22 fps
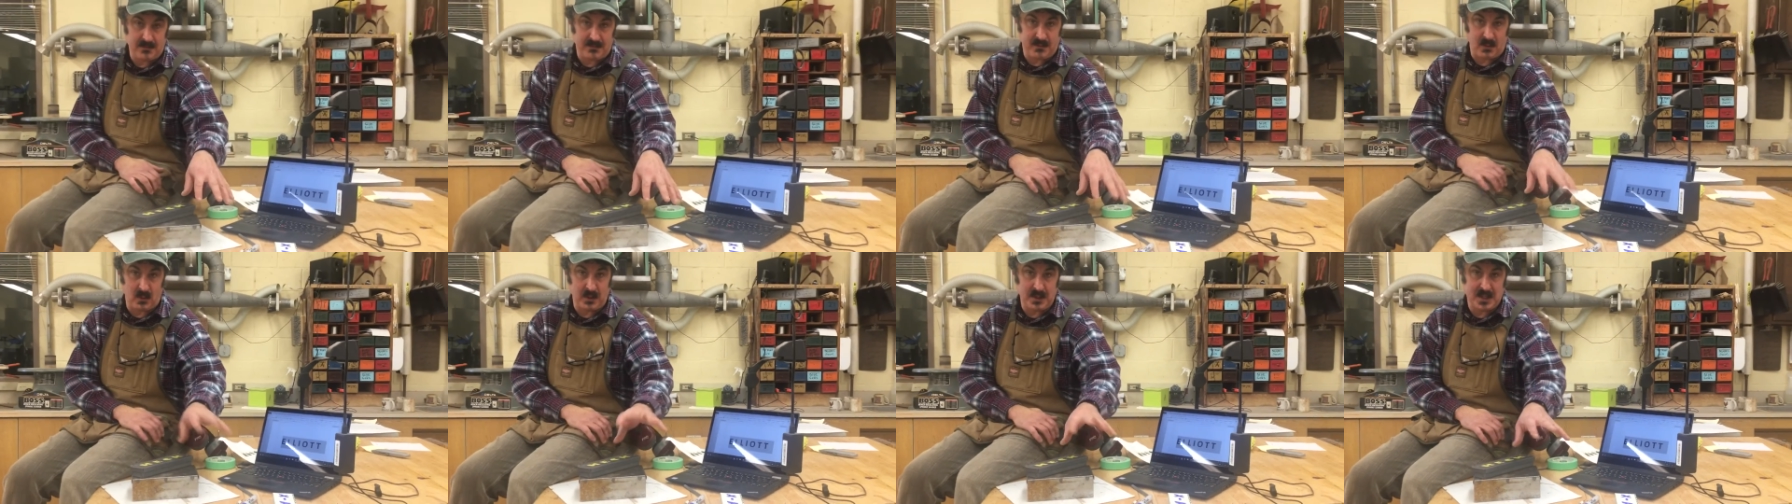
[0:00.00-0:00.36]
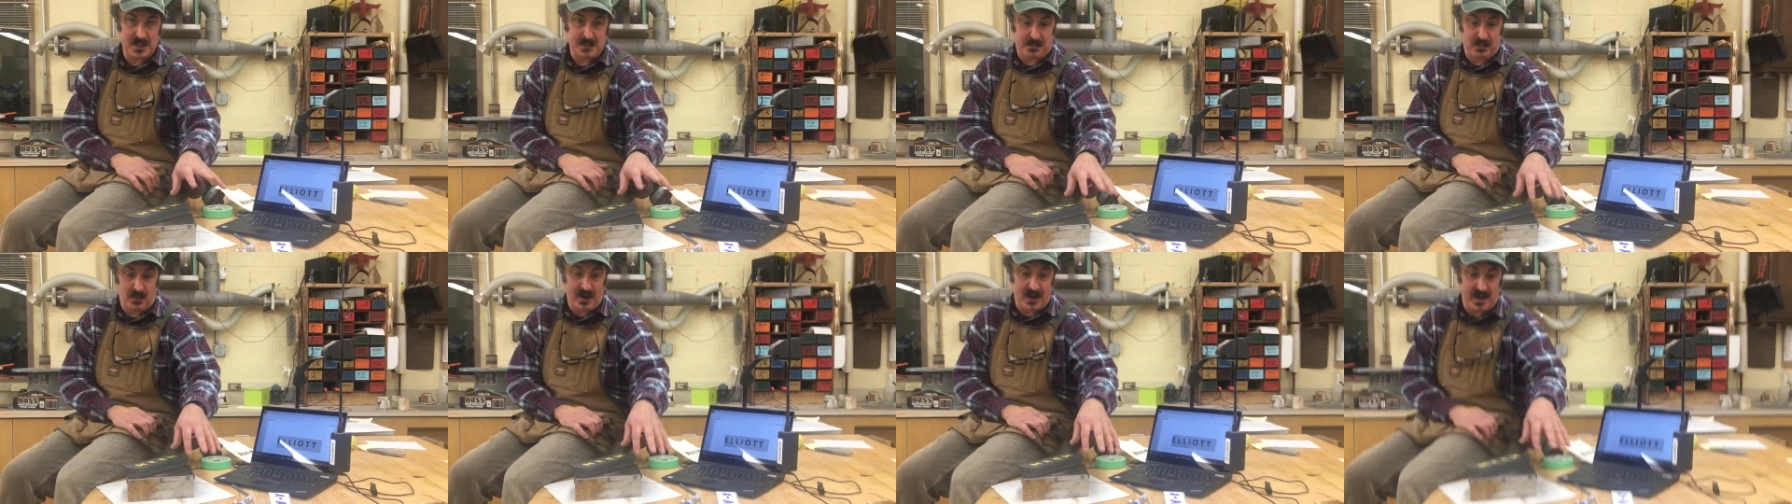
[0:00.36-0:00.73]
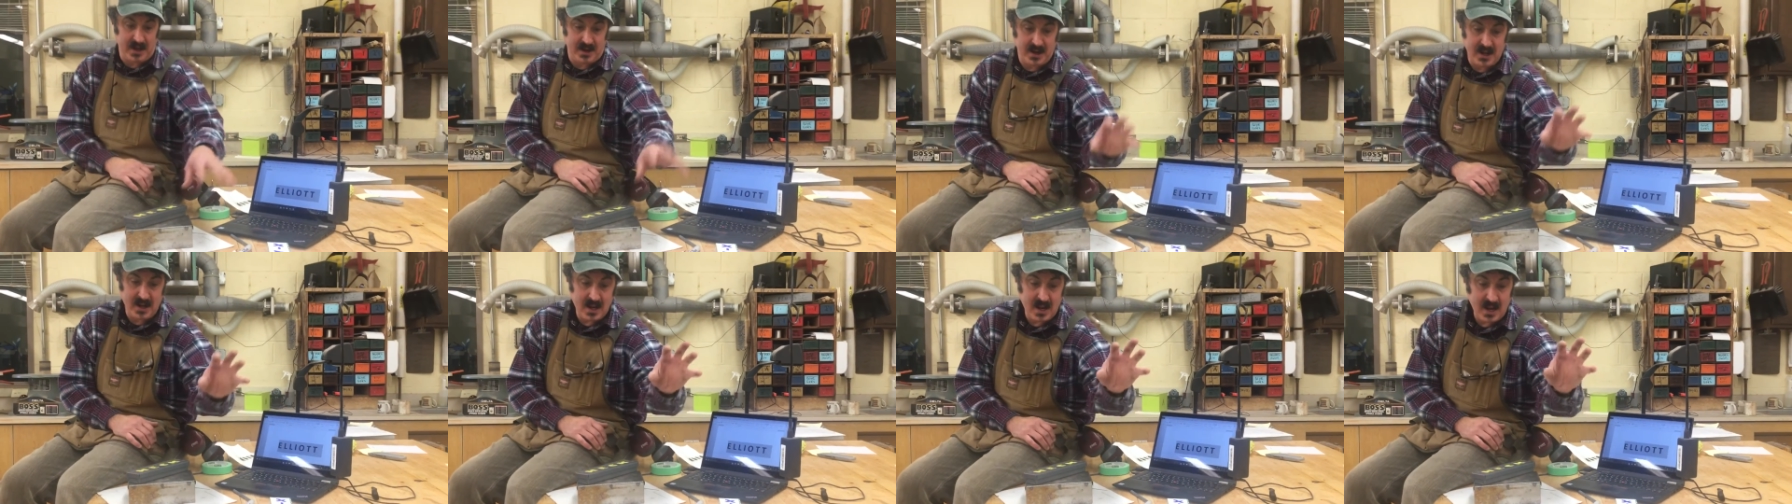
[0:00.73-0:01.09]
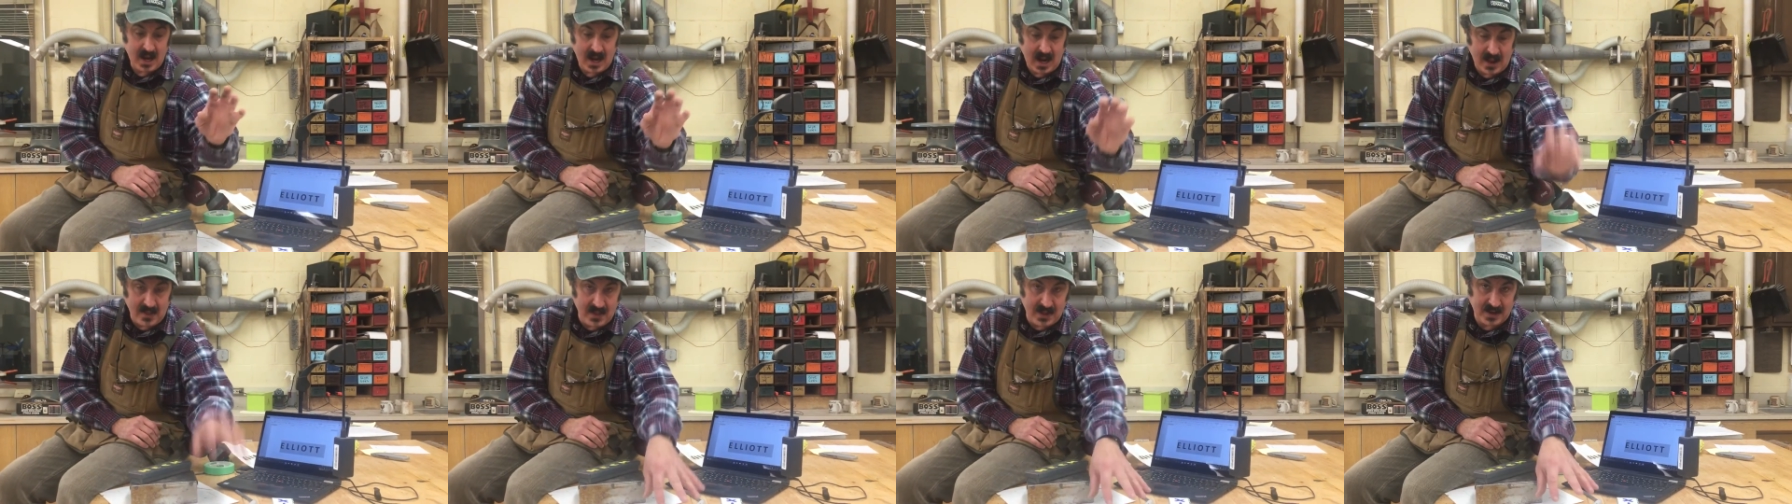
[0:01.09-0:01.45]
fully sprayed,
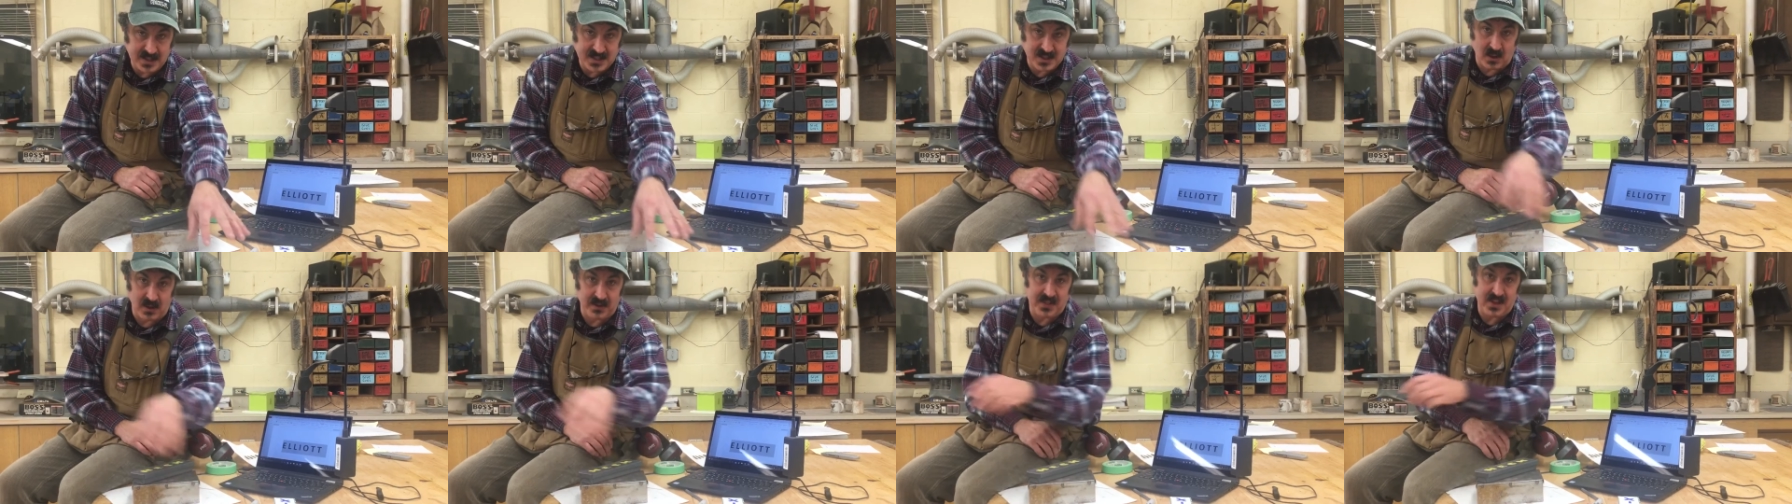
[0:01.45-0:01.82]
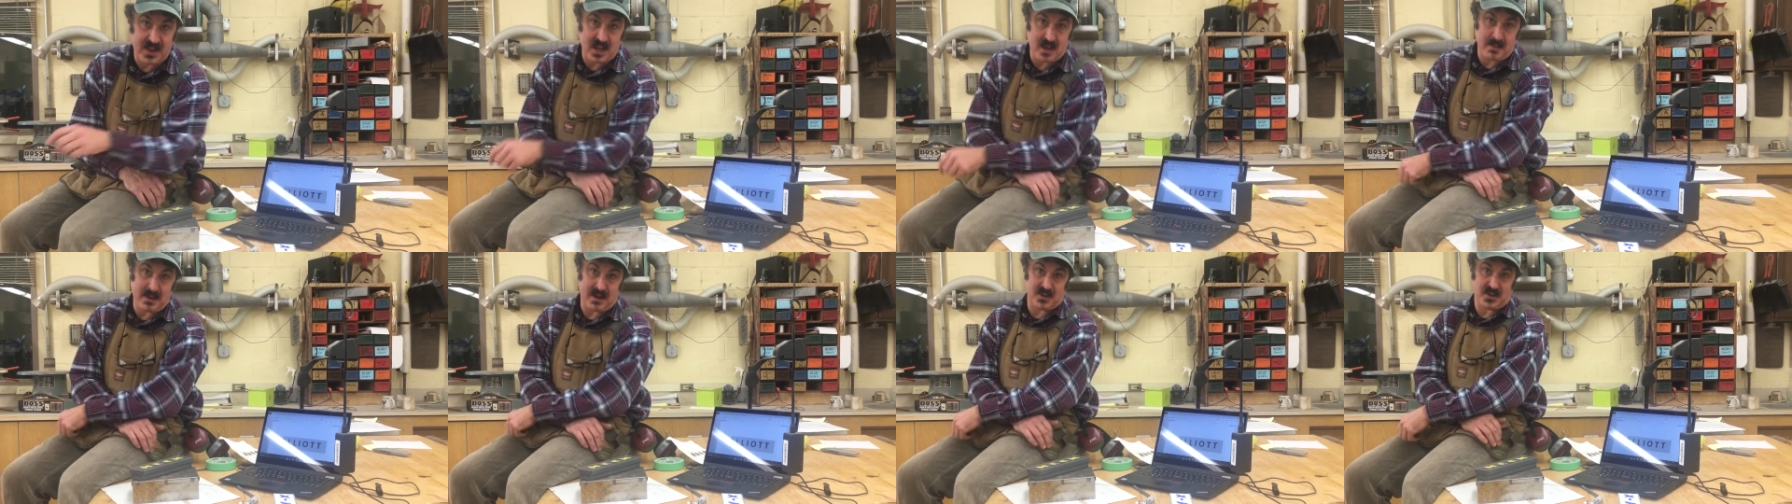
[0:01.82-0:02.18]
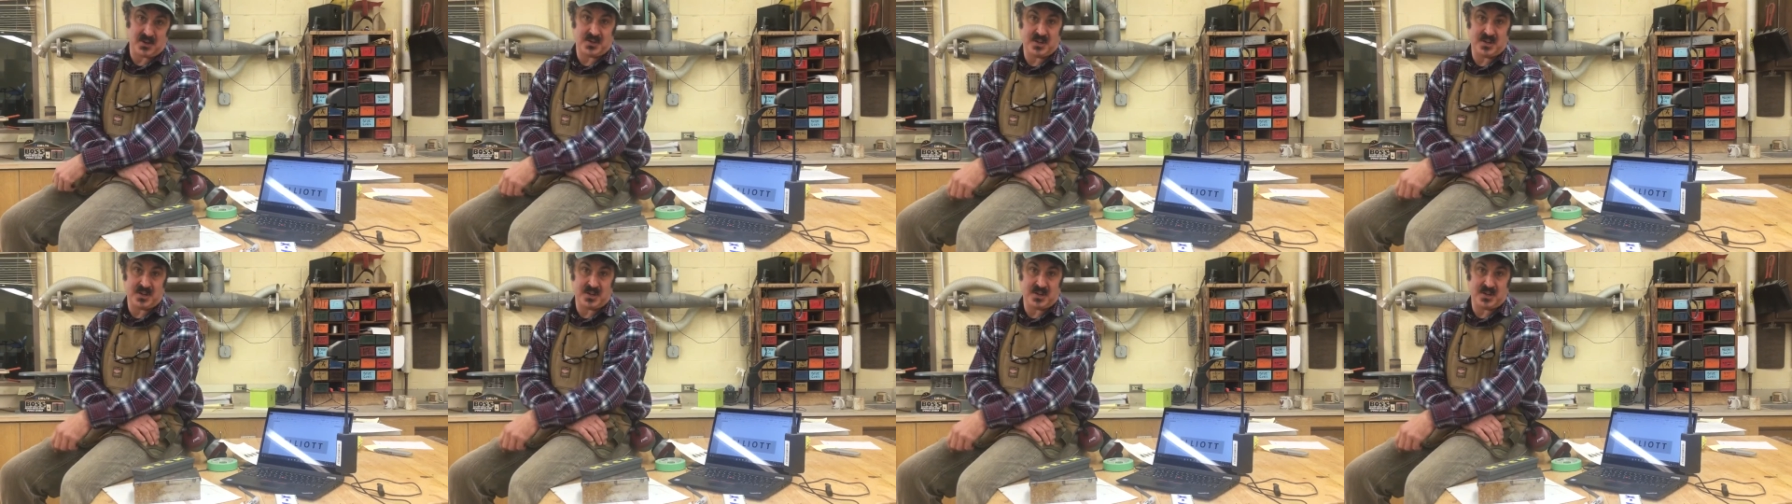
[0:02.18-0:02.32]
and then start thinking about